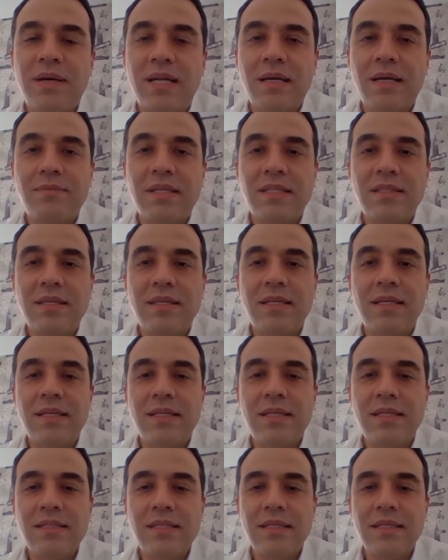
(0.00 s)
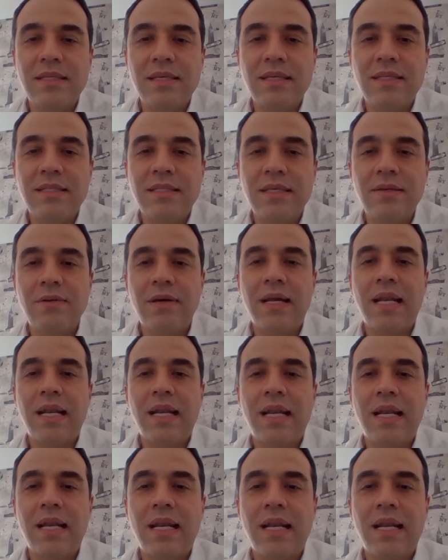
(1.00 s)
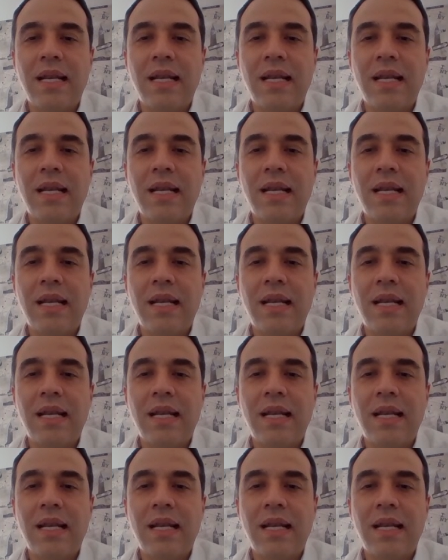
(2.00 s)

high tension